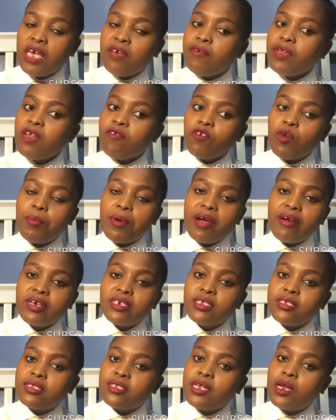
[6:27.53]
Even if your
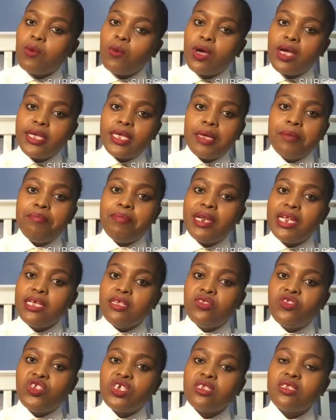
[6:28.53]
parent is still working,
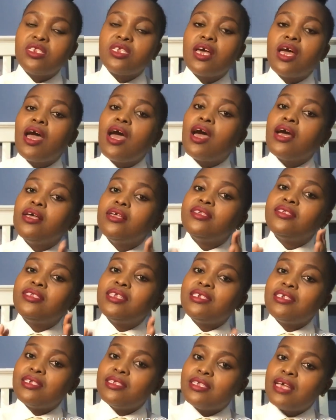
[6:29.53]
please just
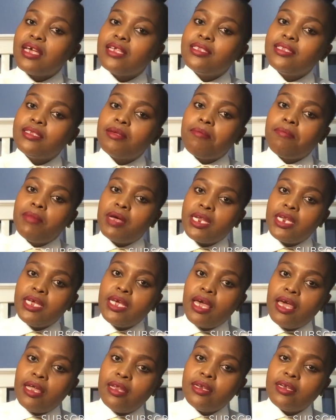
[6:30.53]
set aside some
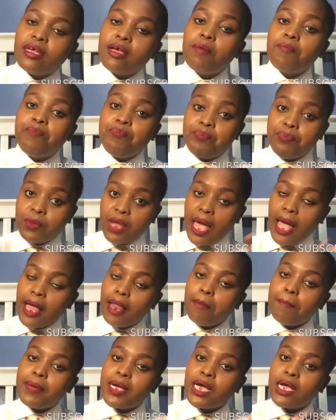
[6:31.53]
money and
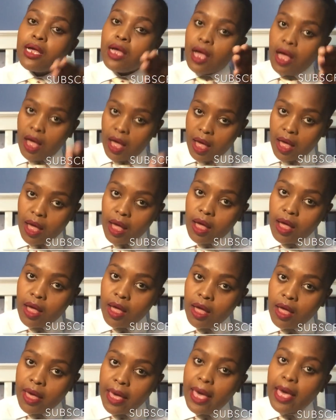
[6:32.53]
help her,
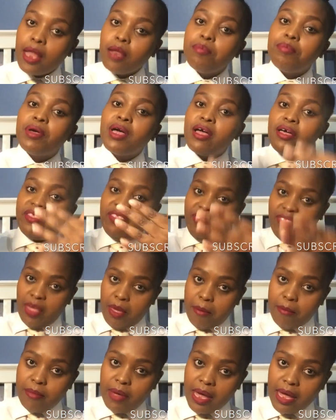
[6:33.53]
help
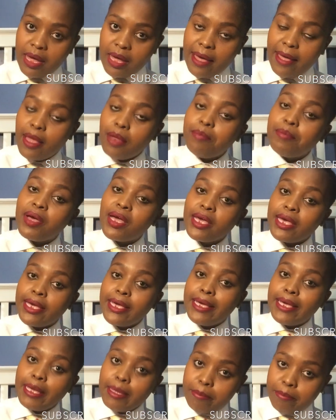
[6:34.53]
them, help
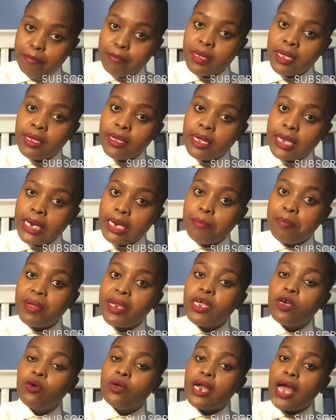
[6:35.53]
him,
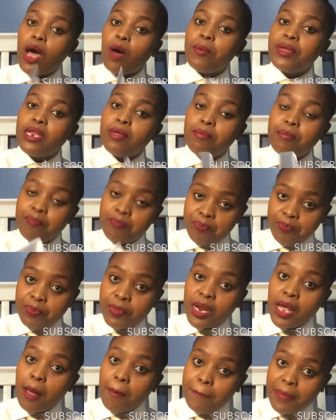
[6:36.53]
depending on how many
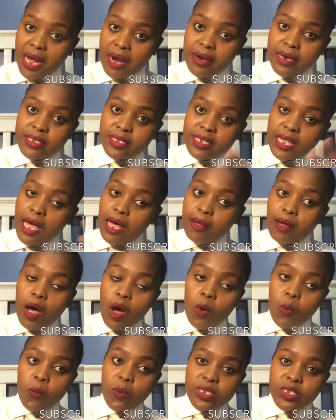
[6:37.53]
parents,
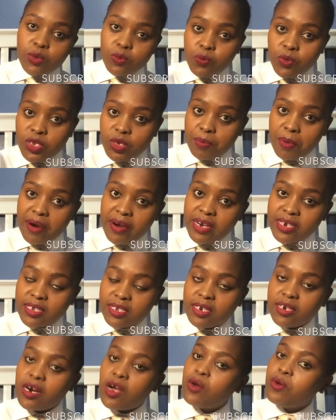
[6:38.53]
which parent
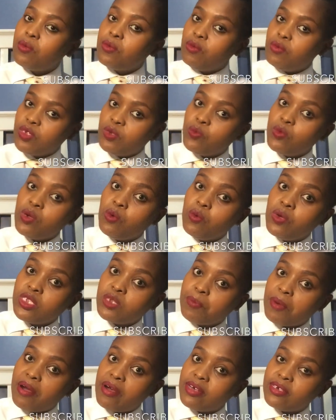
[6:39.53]
is around,
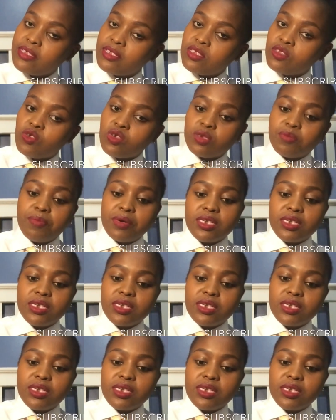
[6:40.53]
which parent is not.